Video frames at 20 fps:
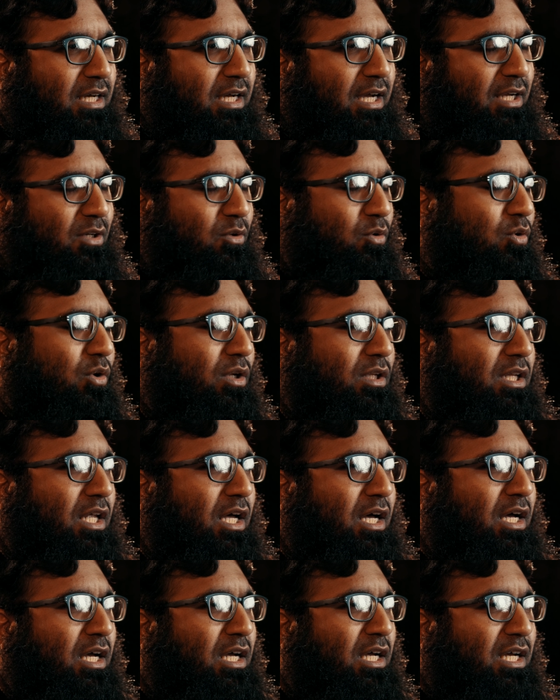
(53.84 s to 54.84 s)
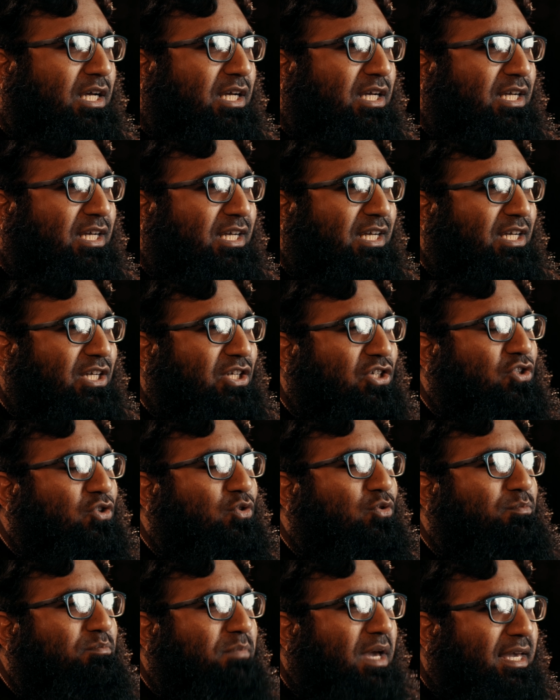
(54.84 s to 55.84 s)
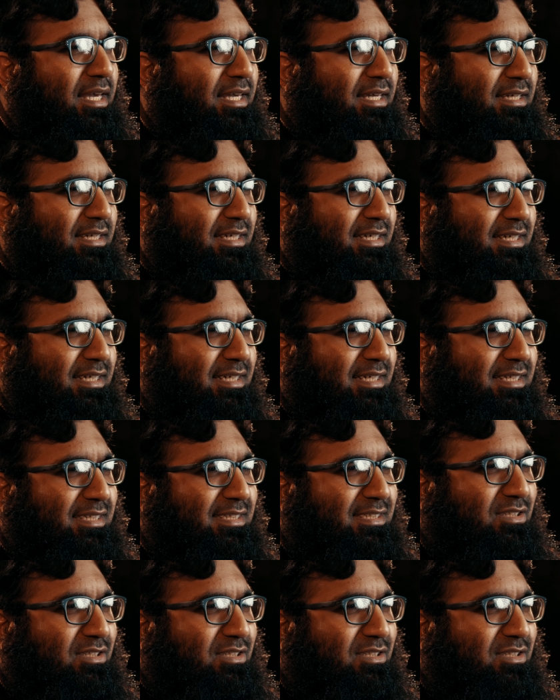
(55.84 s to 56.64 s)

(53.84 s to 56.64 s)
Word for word: And O Allah, you make